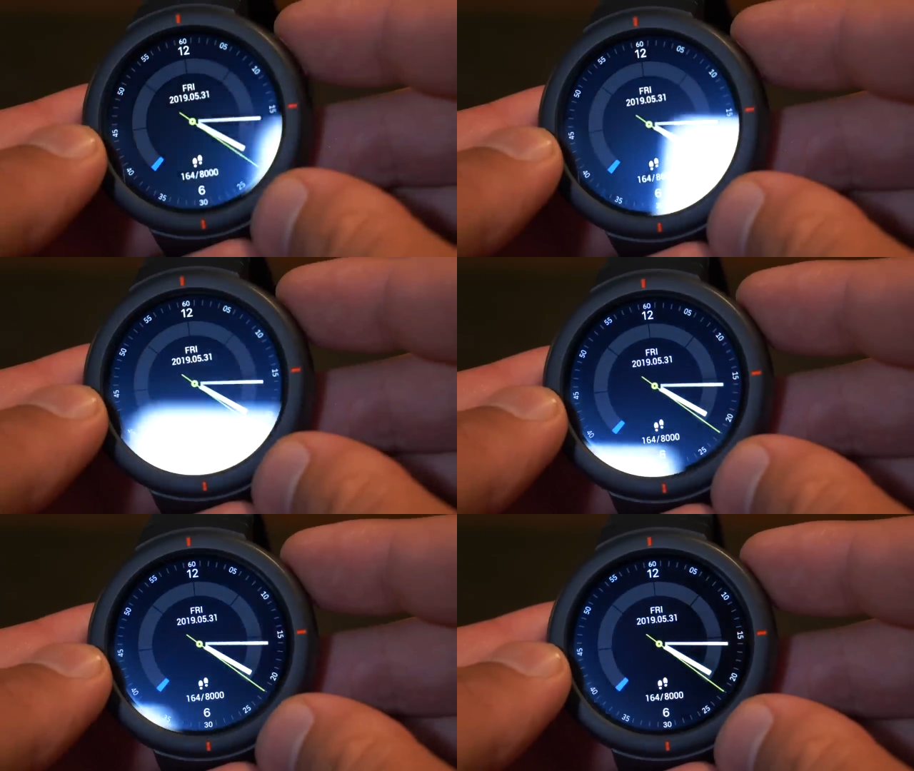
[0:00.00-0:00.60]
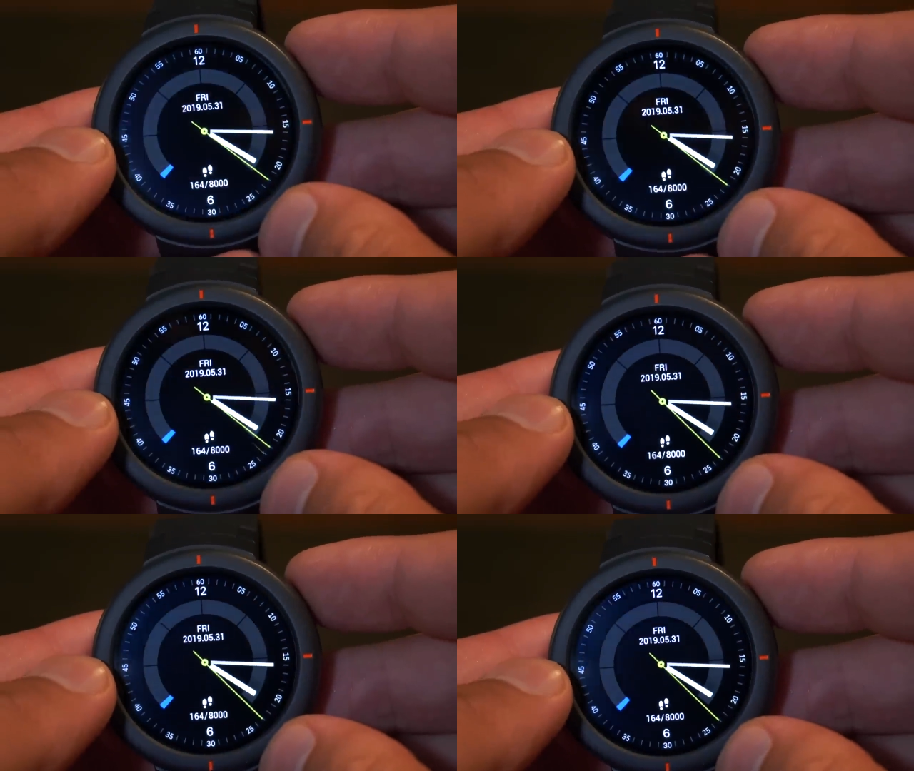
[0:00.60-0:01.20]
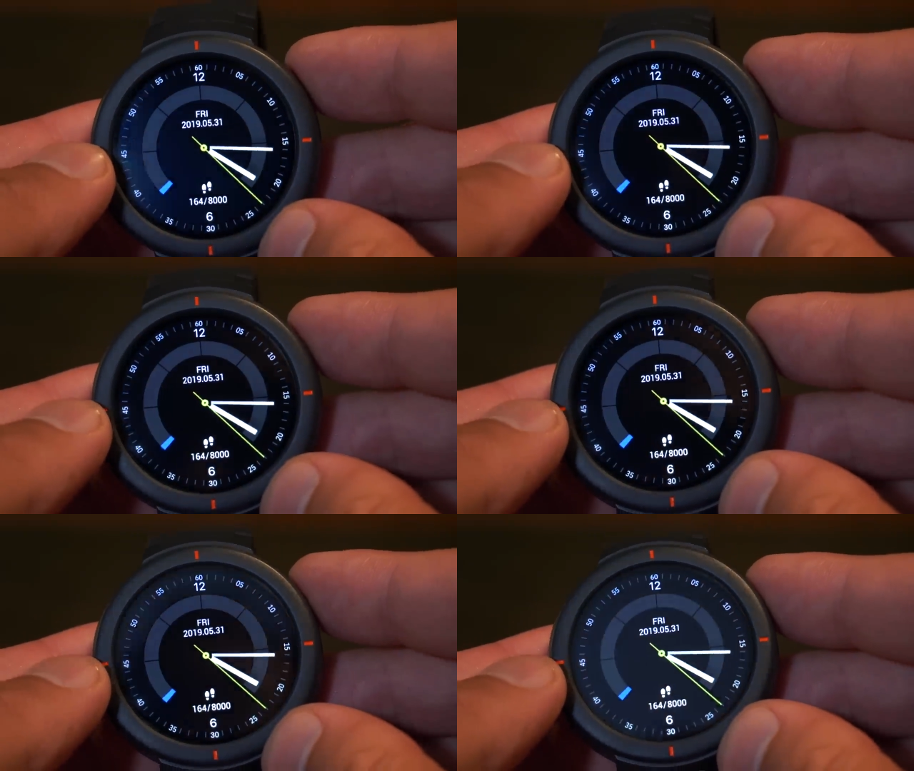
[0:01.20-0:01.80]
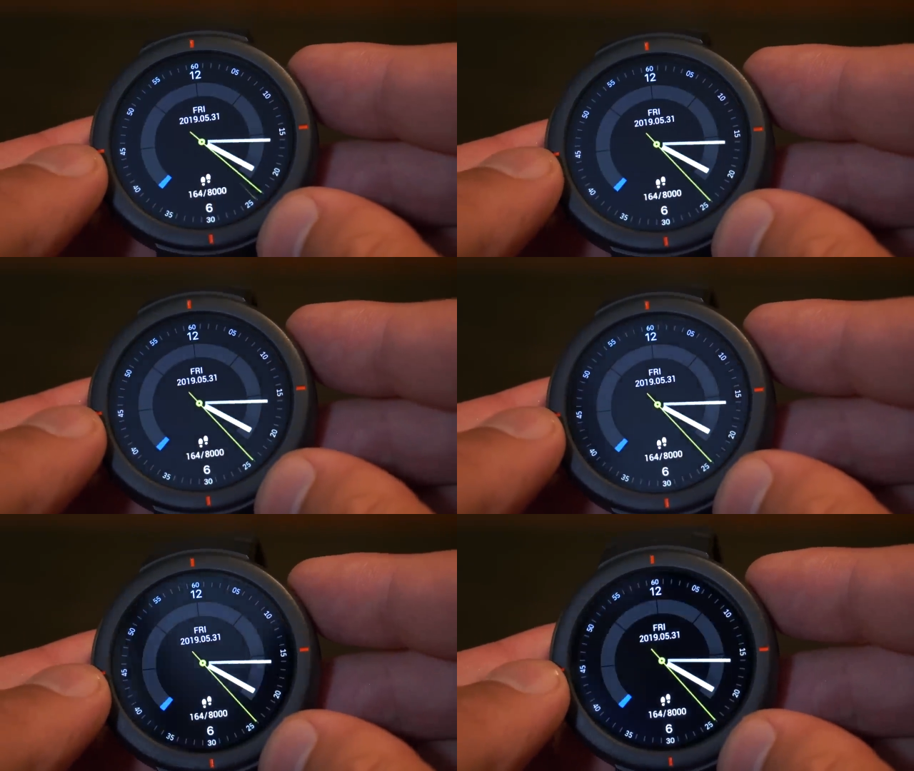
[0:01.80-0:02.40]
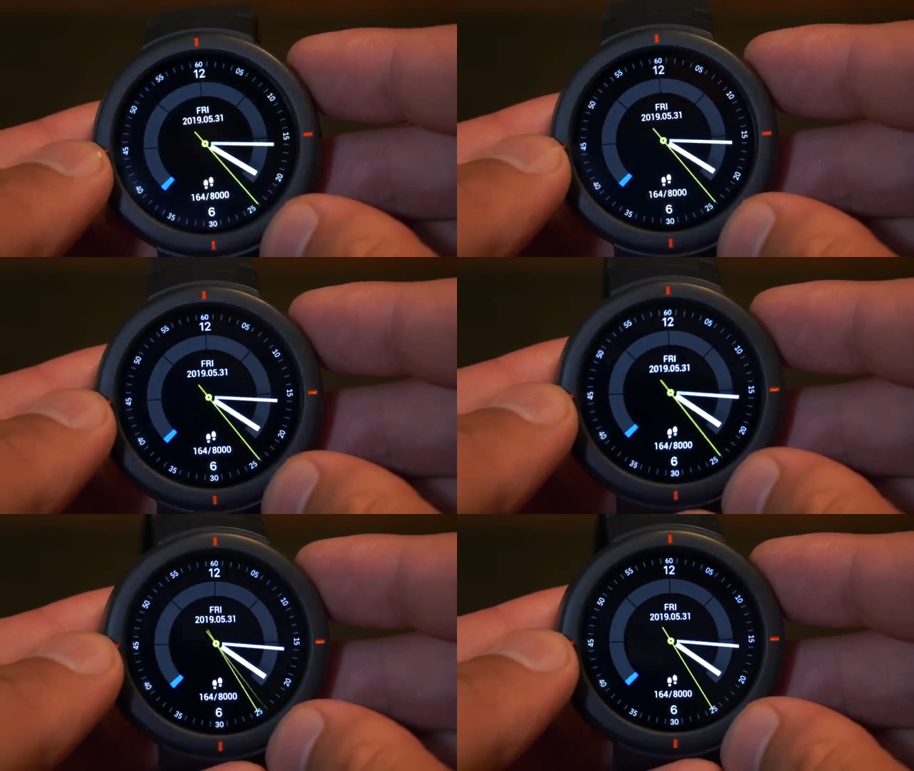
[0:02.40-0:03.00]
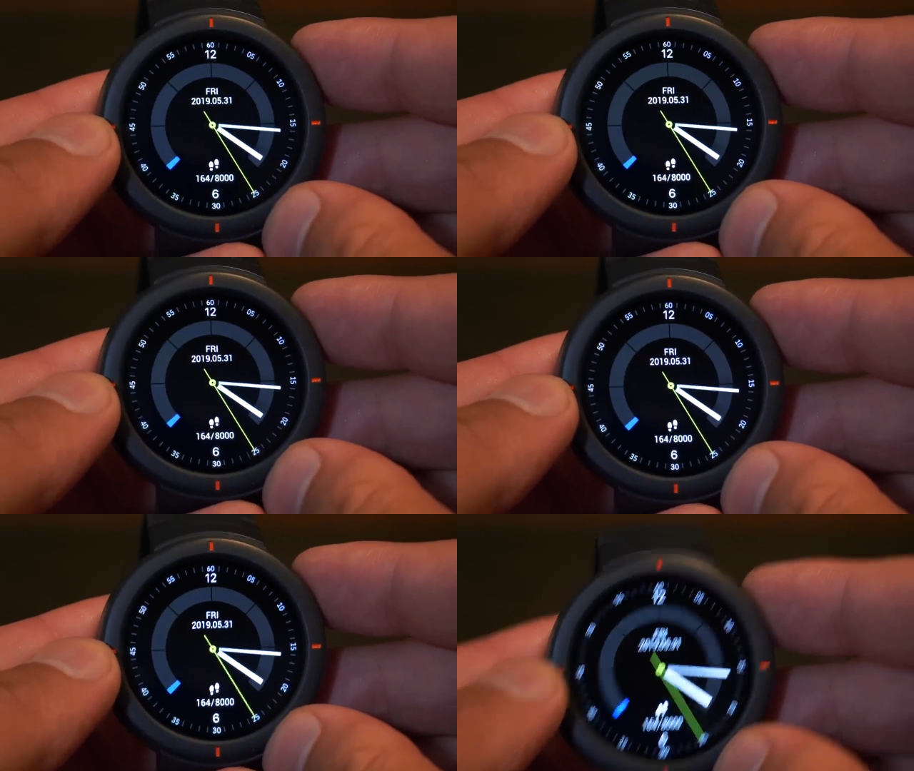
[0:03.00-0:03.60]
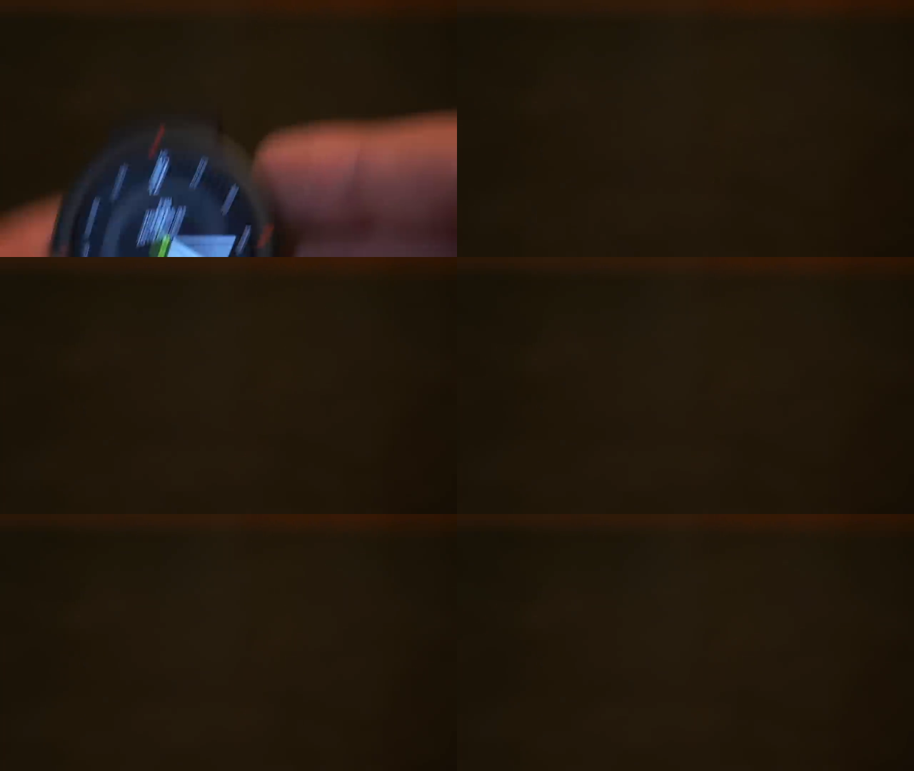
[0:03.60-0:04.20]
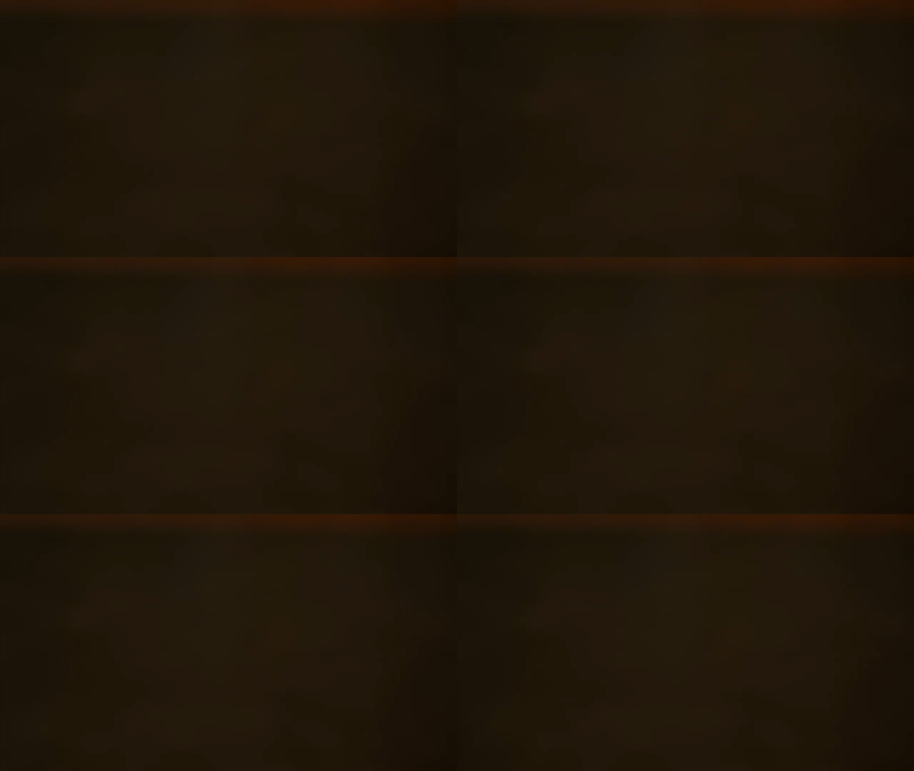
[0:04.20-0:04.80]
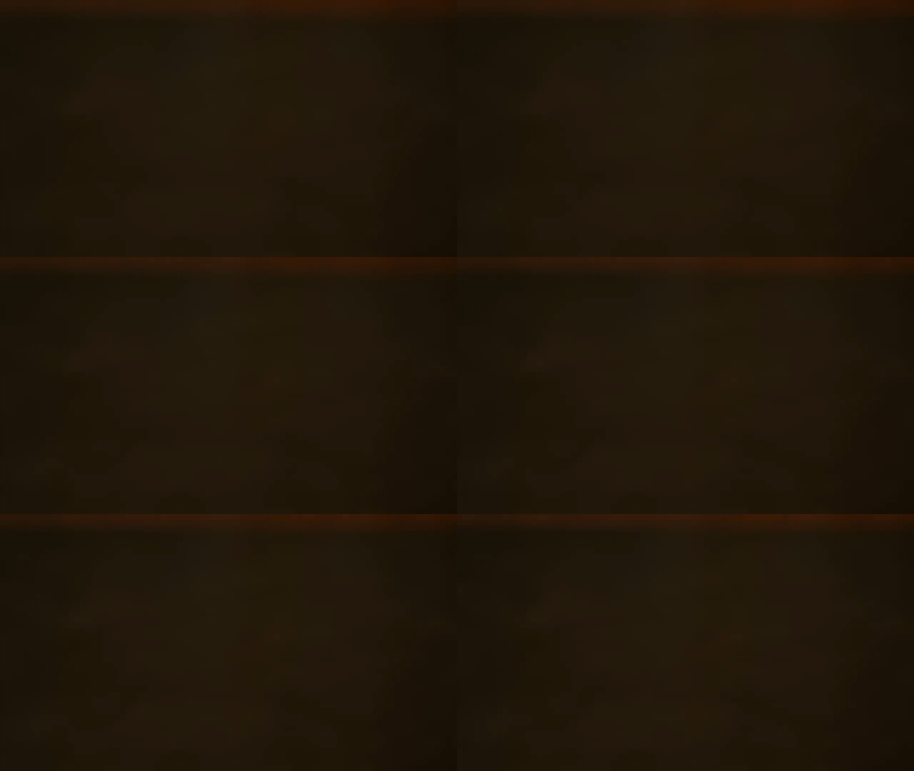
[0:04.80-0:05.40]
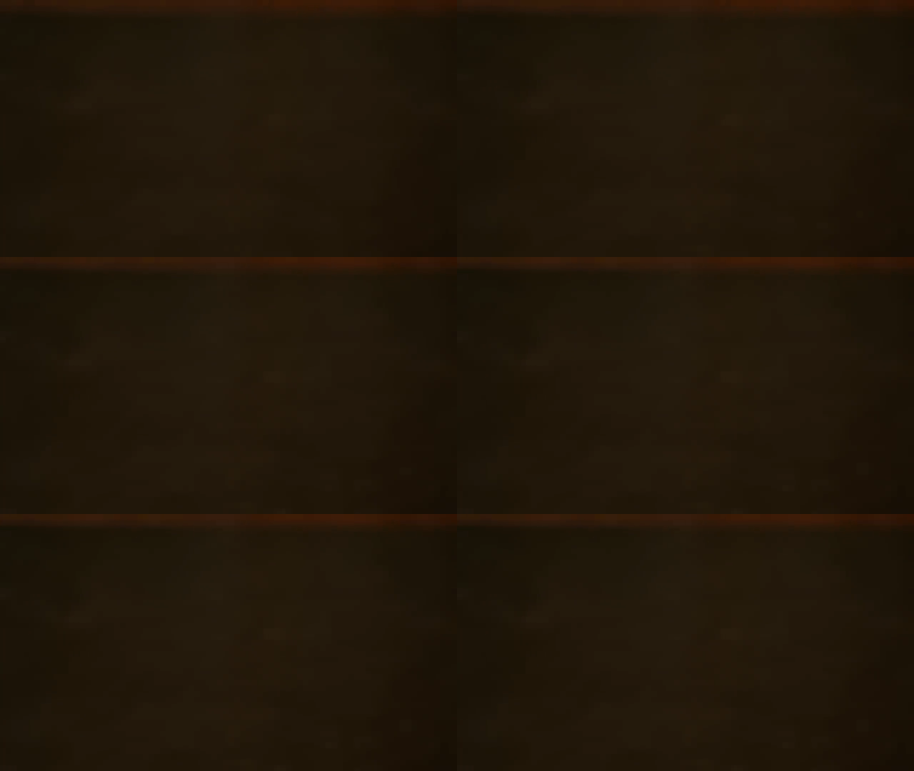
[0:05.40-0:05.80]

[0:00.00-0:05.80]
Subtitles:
Nobody's mouth can be seen.